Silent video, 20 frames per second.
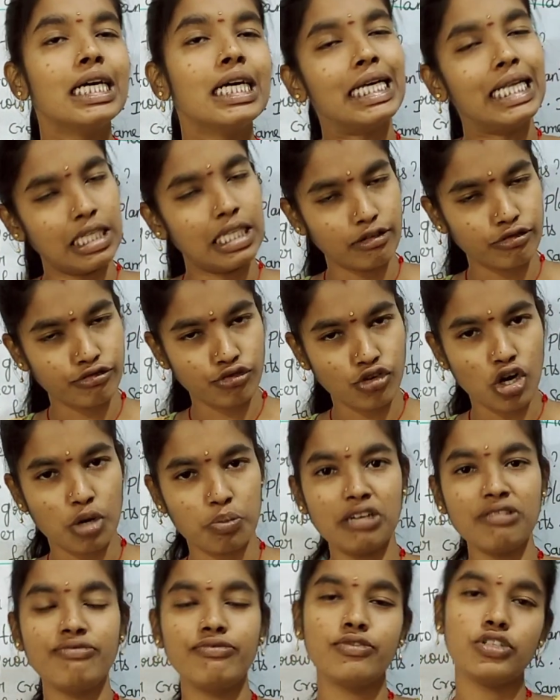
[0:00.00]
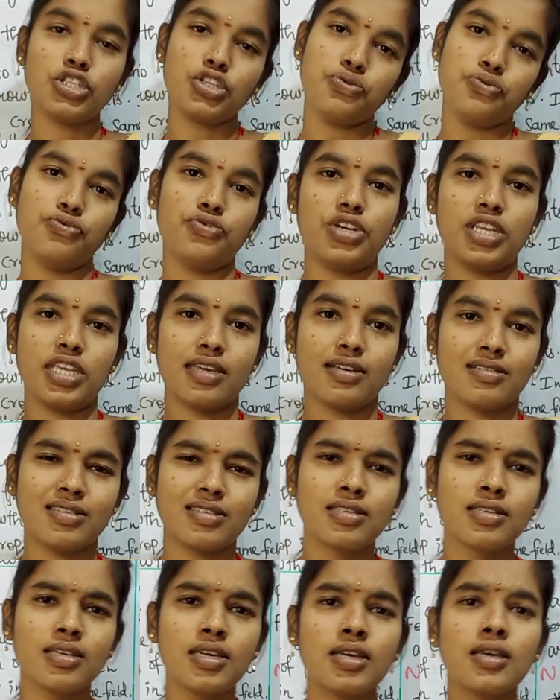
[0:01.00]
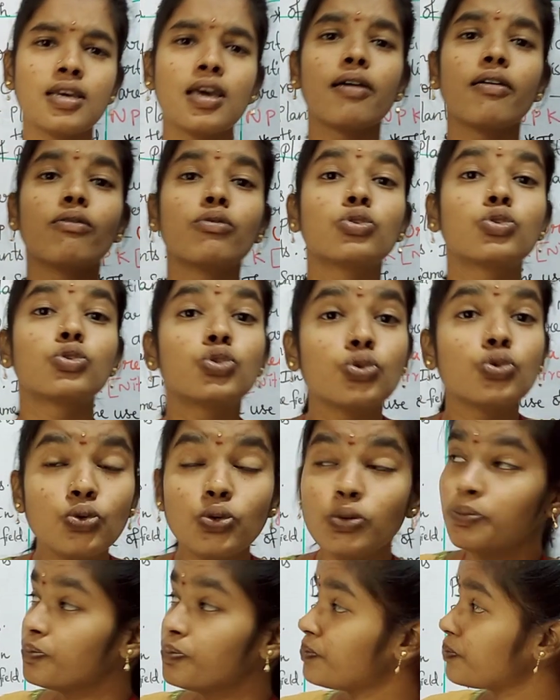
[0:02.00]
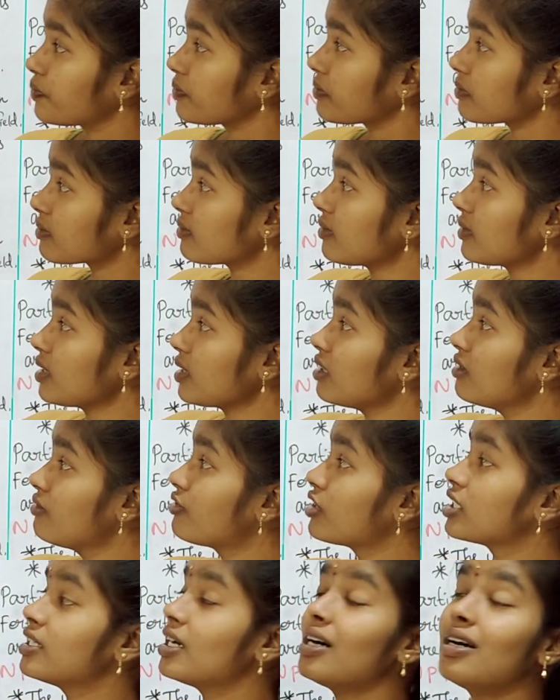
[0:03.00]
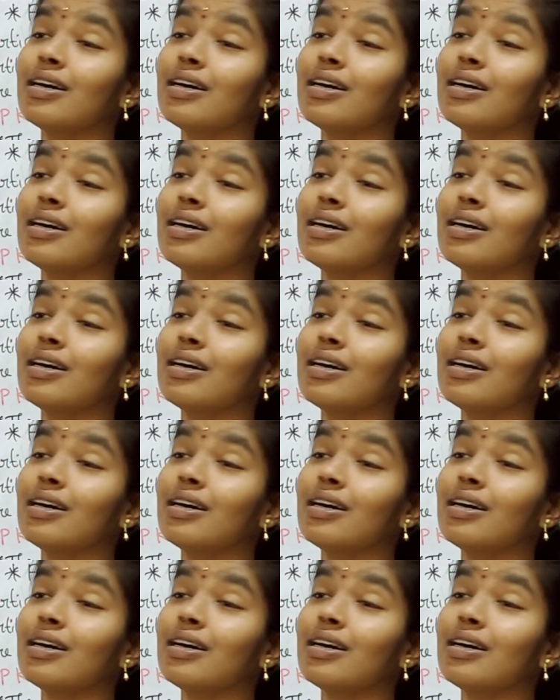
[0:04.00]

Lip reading: The form of nutrients for the